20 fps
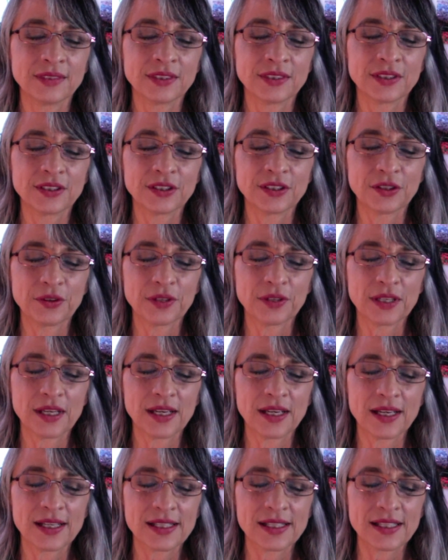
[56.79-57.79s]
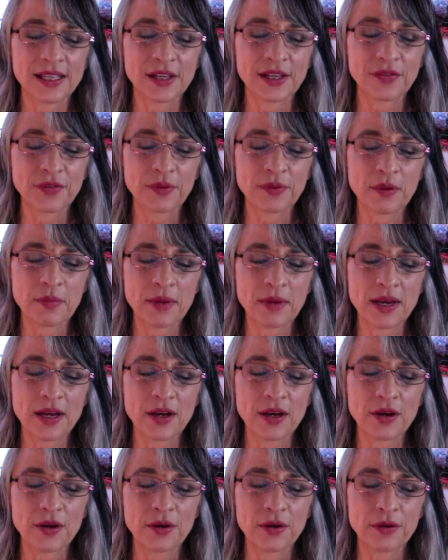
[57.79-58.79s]
Slowly exhale from the
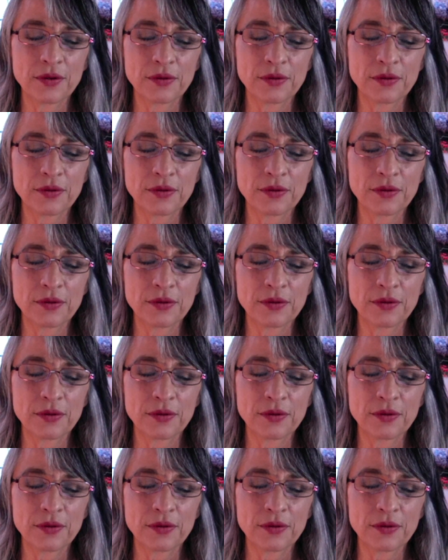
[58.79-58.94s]
mouth.